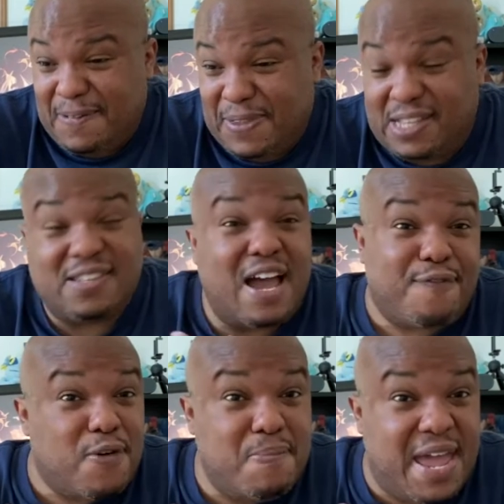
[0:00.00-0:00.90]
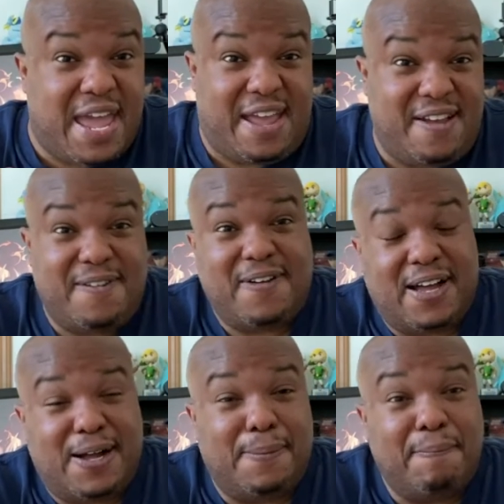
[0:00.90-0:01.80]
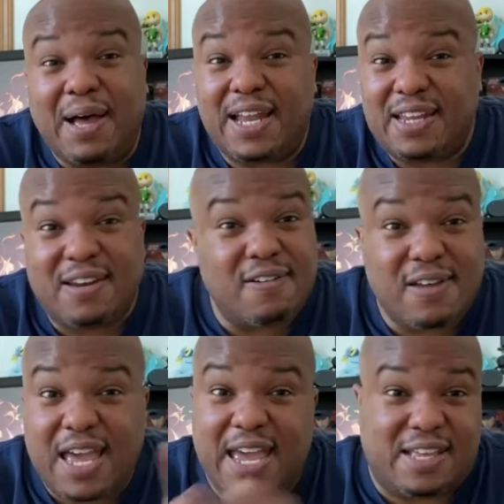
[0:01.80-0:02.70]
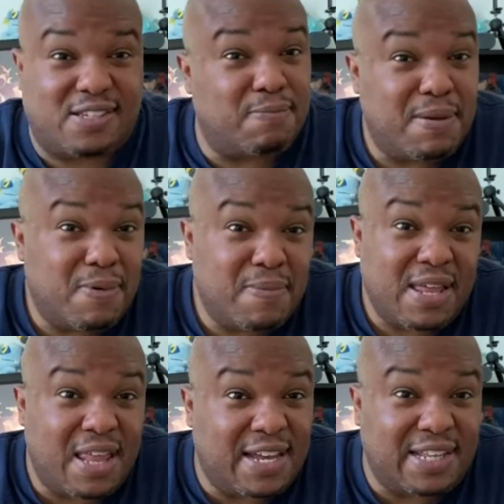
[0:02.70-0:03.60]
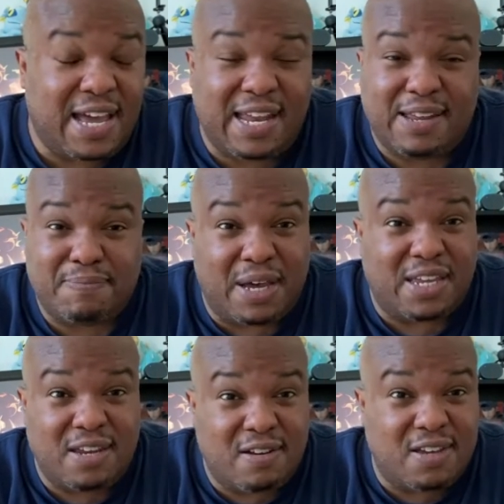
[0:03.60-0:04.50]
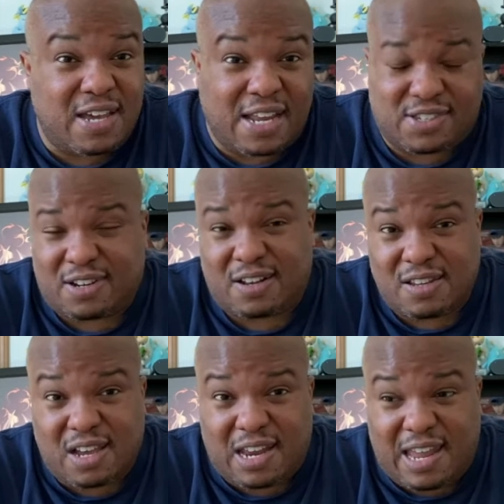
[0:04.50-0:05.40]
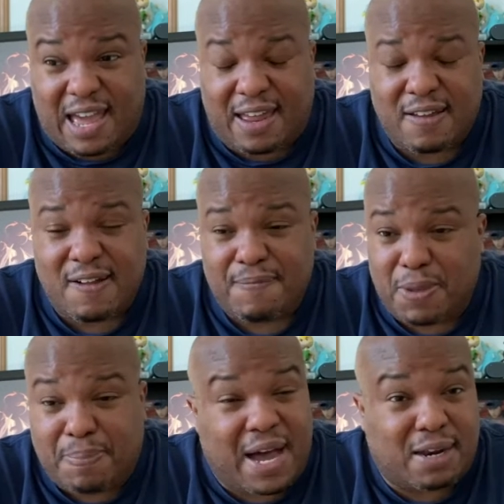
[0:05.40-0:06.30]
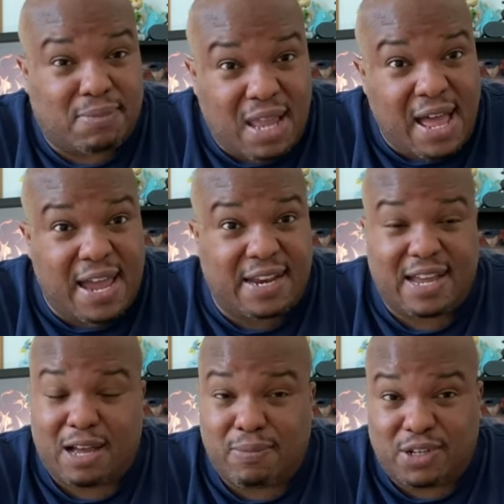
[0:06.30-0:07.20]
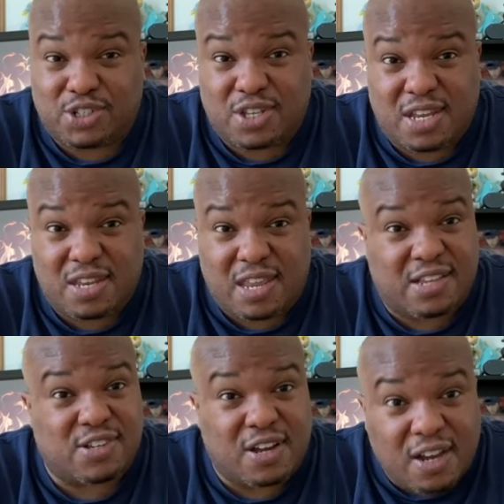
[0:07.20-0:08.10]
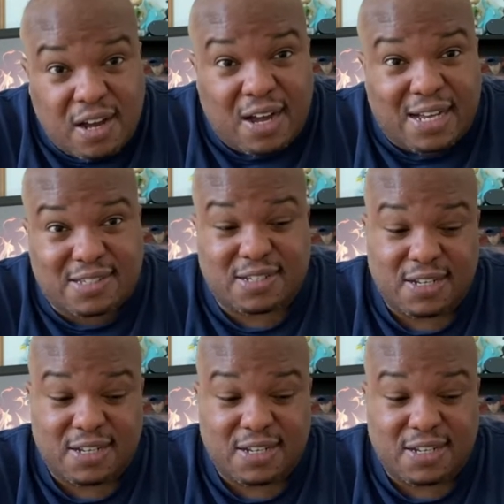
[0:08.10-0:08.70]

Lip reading: It's not for me. But hey, some people may like that. But you got to start looking at the bottom line, how much things are going to cost,